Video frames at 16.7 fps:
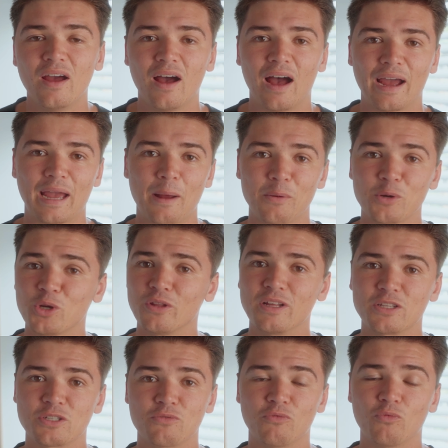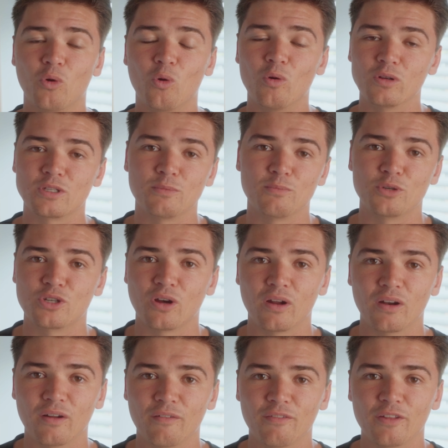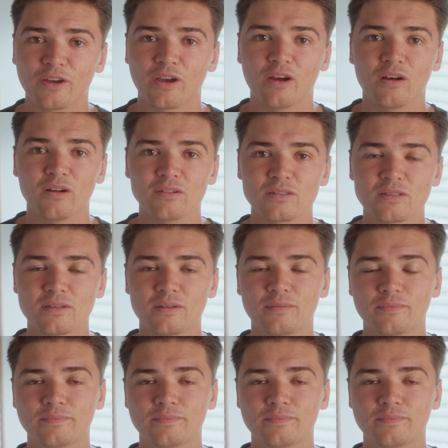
I captured this awesome shot of the girls.